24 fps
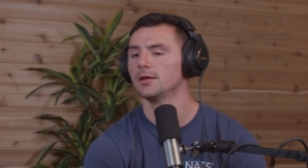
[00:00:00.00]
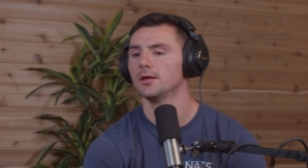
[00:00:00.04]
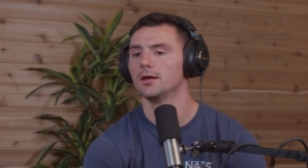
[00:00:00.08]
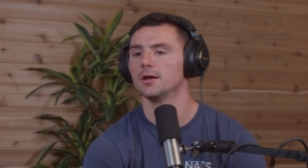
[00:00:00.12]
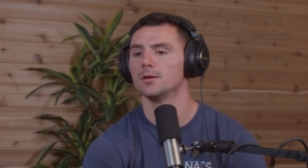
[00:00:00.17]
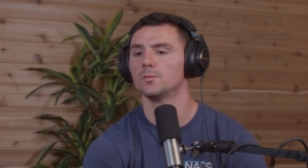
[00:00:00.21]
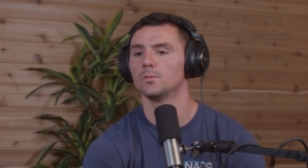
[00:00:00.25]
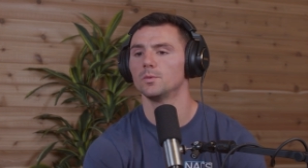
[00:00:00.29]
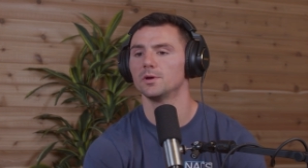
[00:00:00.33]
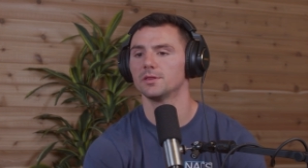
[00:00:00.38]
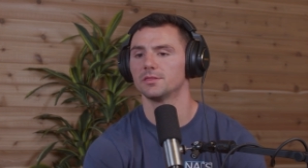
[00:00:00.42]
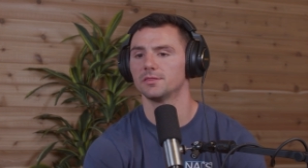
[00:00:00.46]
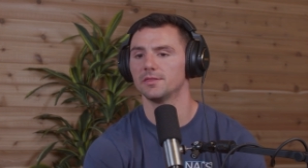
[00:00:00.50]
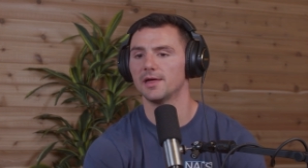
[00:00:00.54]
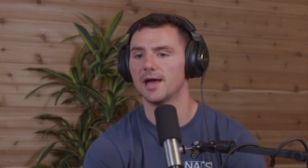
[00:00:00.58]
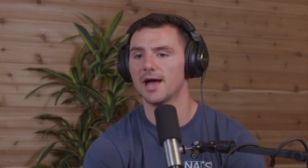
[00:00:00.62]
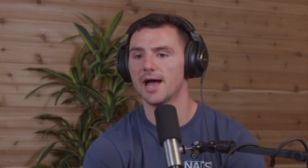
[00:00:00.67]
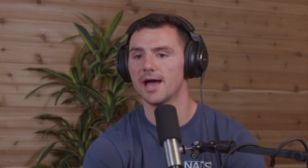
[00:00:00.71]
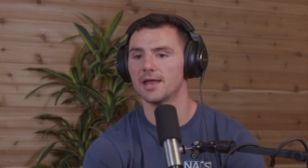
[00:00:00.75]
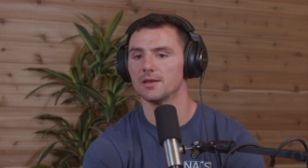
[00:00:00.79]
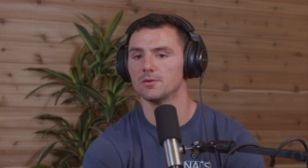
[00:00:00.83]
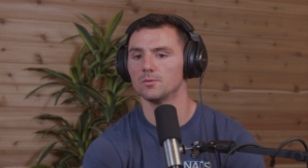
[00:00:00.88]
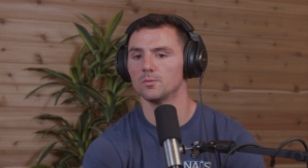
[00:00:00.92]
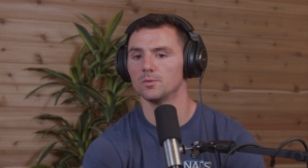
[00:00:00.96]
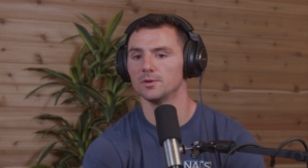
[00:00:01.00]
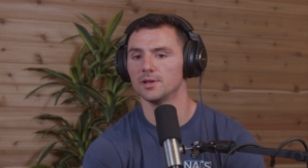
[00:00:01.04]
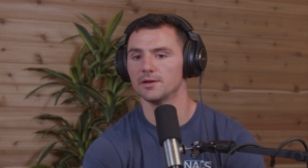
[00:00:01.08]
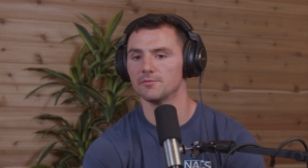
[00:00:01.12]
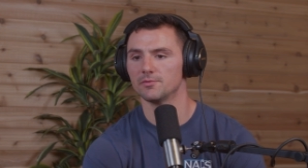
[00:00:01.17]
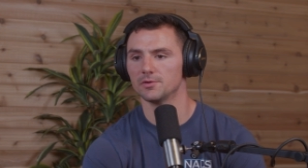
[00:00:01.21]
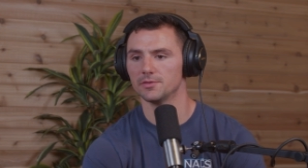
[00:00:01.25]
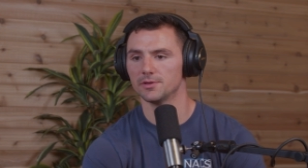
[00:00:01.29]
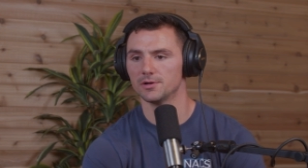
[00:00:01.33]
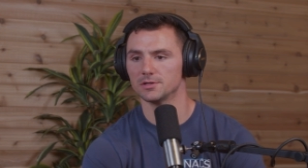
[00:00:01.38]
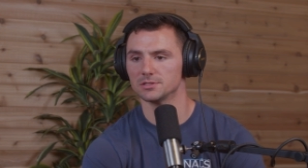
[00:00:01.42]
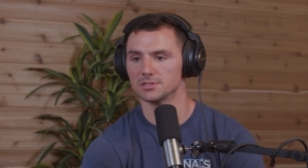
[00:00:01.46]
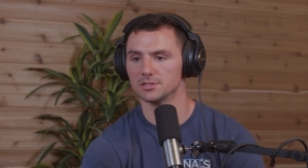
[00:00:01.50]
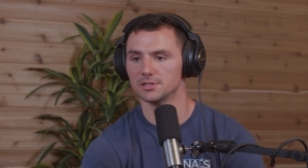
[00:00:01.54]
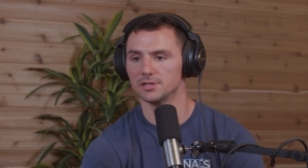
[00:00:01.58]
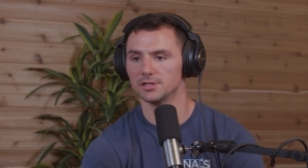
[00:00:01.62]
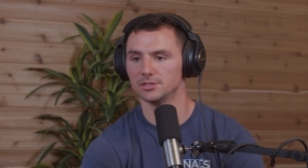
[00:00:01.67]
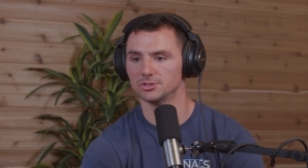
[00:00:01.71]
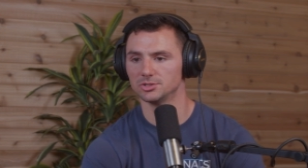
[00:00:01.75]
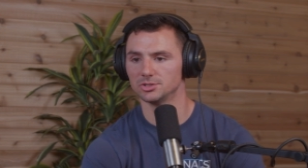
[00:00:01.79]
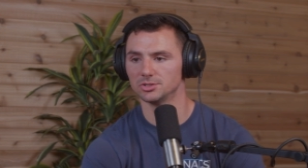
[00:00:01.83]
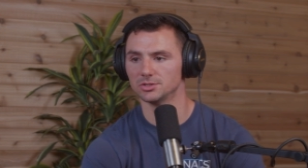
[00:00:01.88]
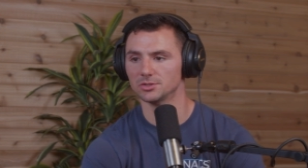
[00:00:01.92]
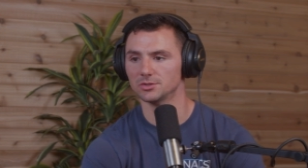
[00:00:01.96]
And with that, whenever there's an
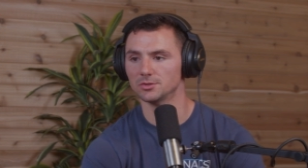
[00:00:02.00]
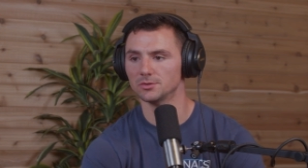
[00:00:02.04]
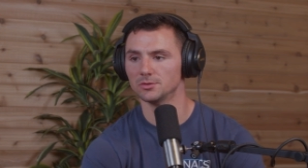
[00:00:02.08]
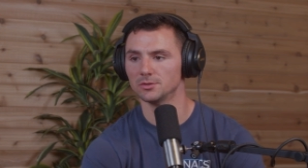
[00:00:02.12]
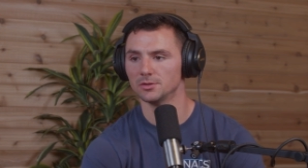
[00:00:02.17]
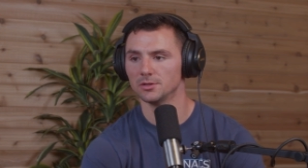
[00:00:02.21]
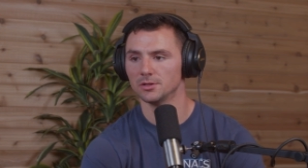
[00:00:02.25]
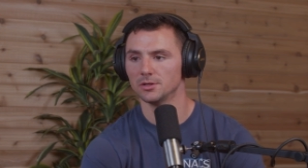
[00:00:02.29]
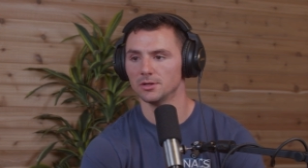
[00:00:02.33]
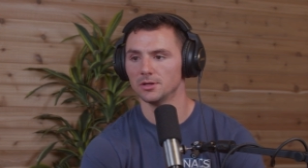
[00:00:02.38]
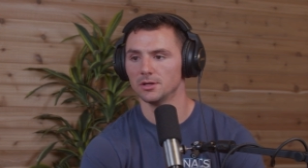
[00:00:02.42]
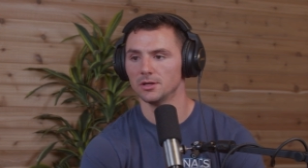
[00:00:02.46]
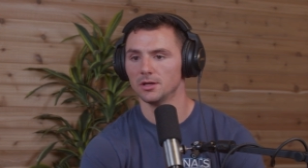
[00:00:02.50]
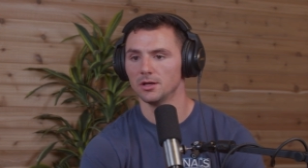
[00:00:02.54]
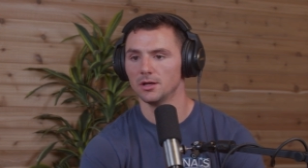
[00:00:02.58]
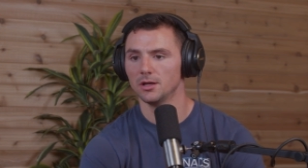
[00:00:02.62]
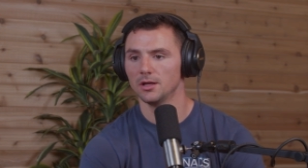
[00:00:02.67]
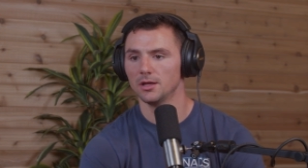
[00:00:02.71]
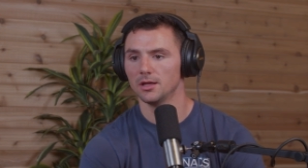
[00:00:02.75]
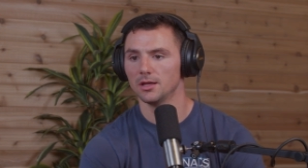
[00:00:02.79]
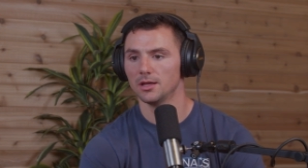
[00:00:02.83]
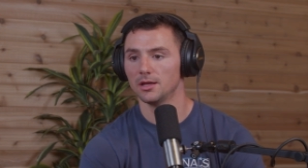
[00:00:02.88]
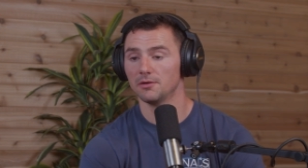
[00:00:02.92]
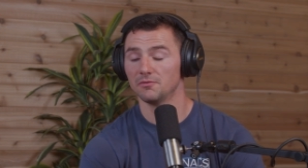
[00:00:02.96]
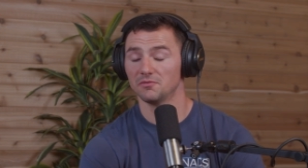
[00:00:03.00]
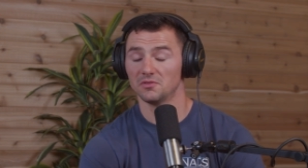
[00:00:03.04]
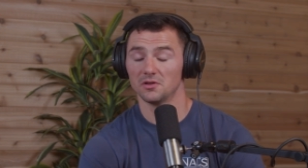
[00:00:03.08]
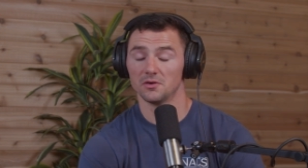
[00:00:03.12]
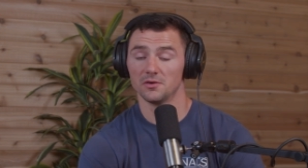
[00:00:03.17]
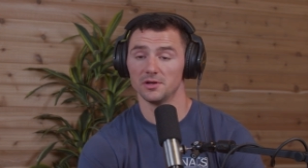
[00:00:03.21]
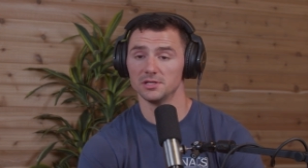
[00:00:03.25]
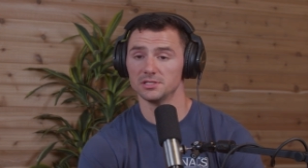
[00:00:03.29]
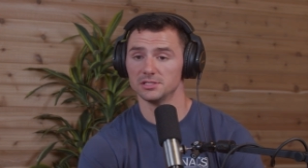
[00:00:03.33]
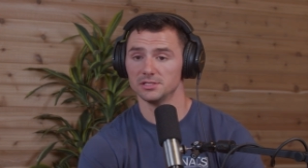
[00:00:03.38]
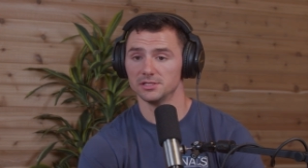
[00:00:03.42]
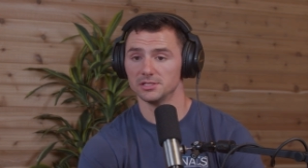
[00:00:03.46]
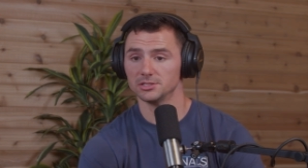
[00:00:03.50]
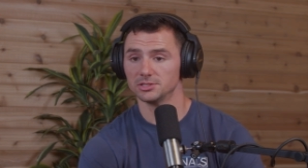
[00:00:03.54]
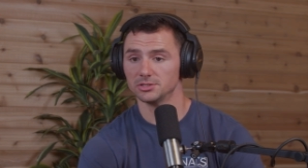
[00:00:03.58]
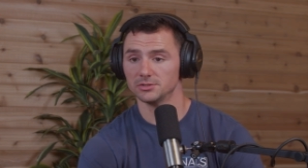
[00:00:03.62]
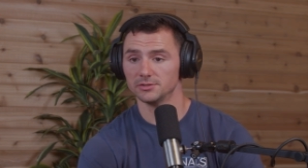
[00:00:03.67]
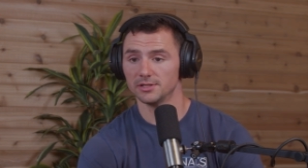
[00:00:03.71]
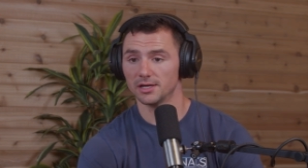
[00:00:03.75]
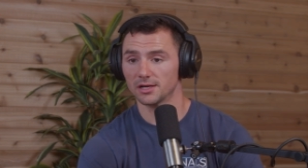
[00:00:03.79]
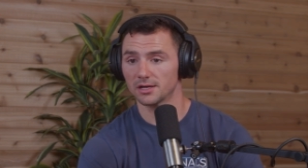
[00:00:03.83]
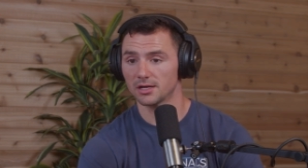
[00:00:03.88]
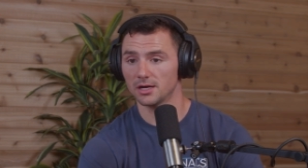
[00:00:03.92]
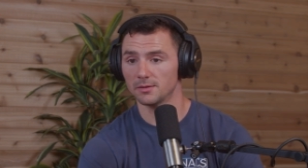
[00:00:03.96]
issue, if there is an issue
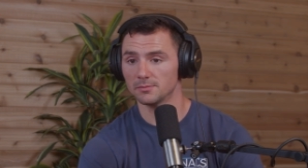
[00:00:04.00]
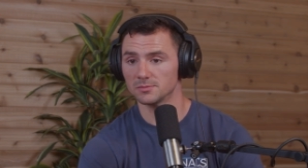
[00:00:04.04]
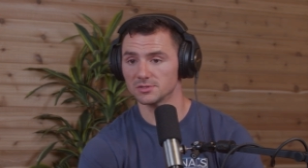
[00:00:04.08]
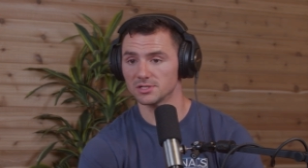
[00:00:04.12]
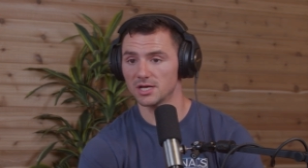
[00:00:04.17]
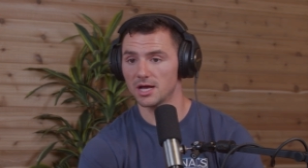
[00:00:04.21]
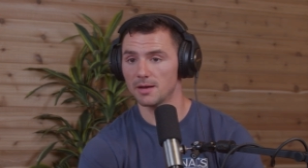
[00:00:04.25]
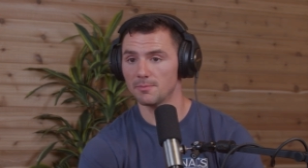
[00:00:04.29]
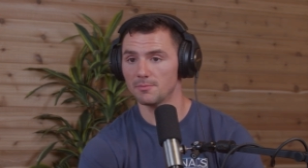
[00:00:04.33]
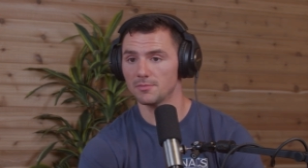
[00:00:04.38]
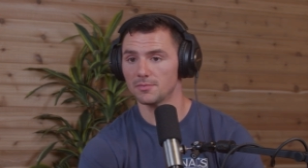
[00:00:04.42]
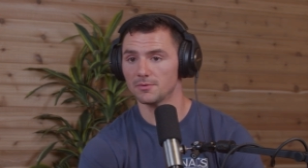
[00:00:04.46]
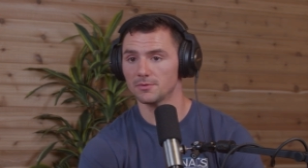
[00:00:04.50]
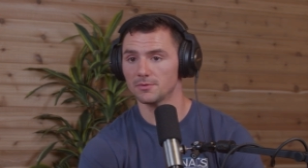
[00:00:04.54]
that comes up,